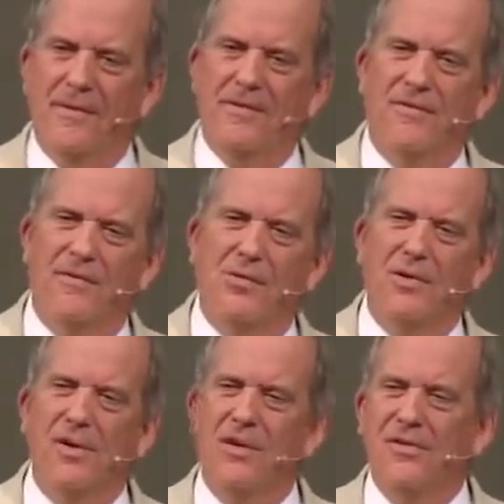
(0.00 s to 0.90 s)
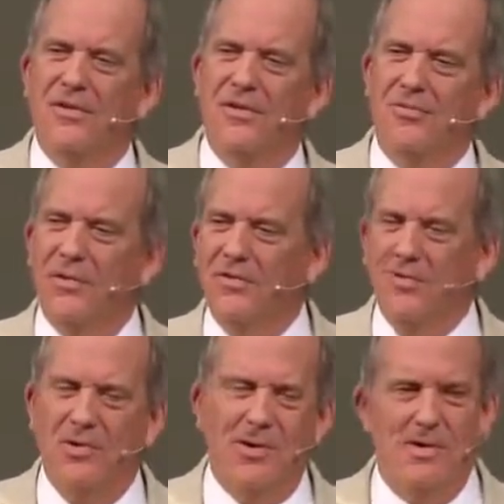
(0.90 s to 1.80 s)
So easy to
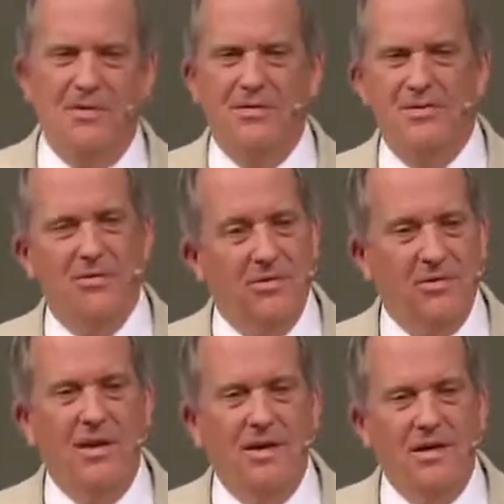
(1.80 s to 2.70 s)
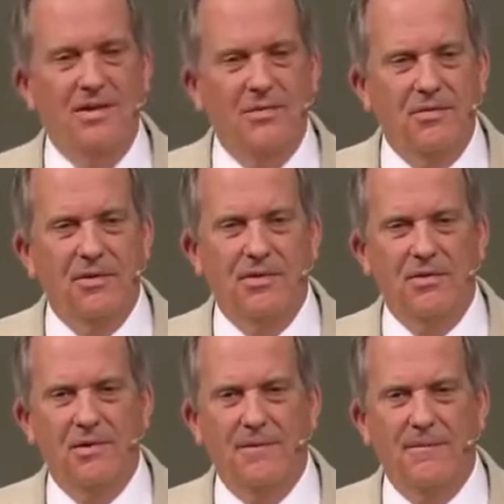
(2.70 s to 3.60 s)
misread the signs,
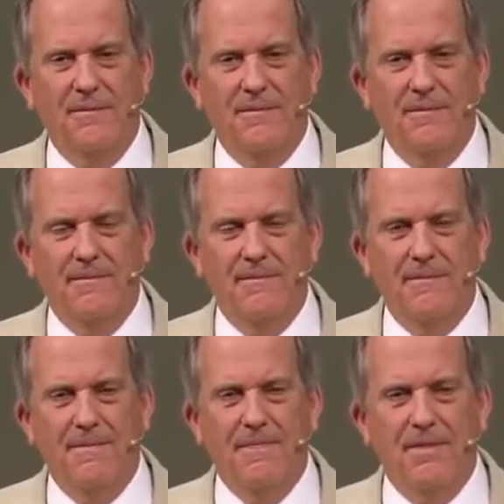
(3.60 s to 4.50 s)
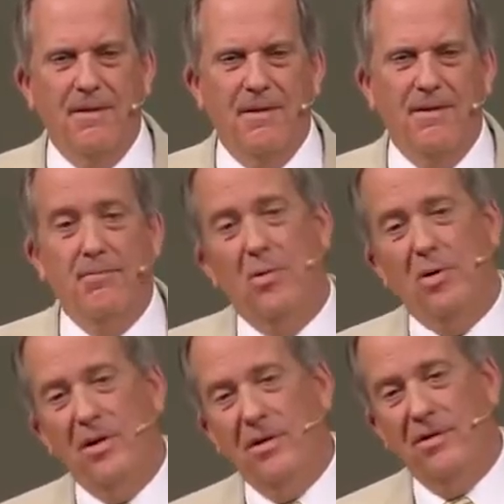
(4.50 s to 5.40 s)
isn't it?
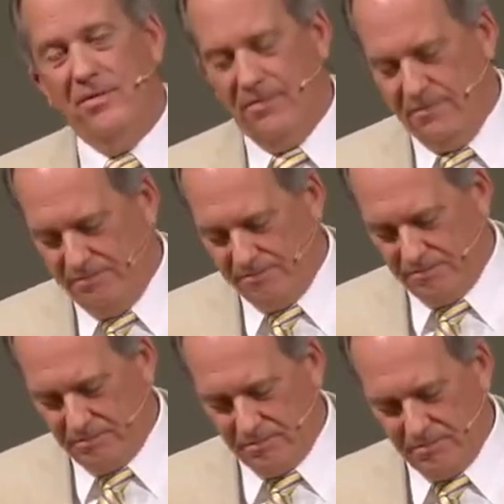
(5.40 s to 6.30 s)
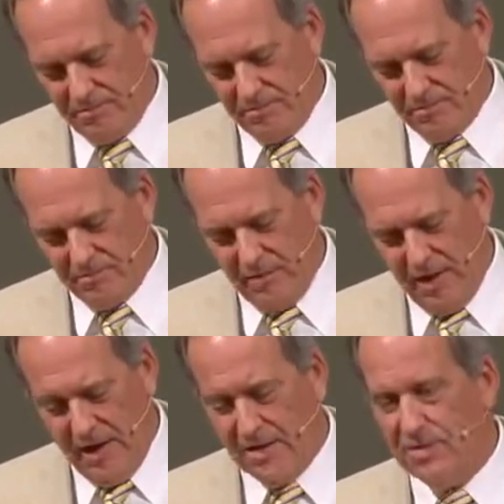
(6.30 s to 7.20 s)
Point is,
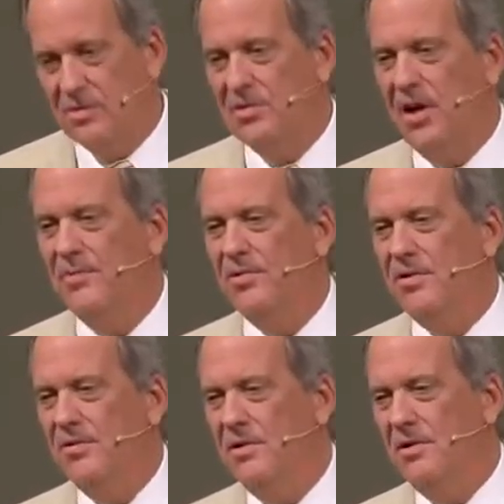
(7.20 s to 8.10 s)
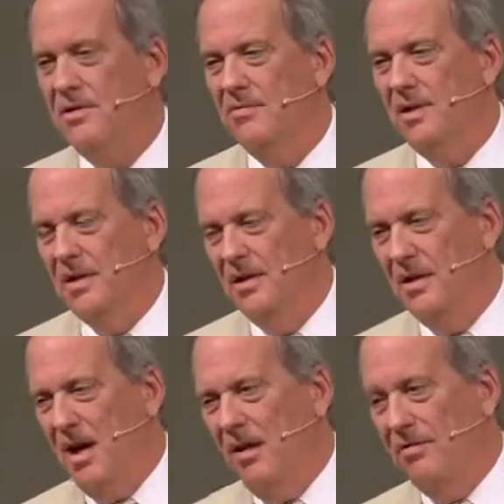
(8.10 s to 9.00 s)
Esther chapter 3
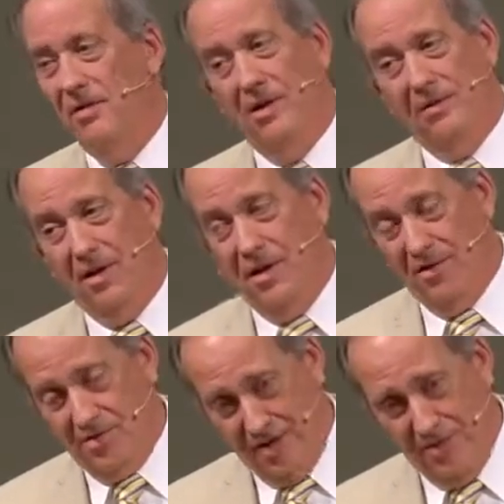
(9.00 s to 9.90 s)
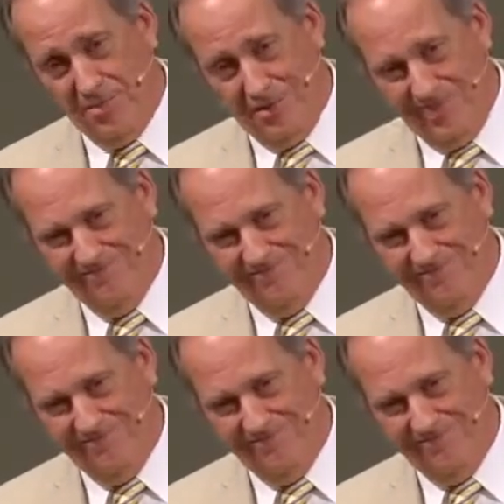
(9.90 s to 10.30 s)
is not the last chapter.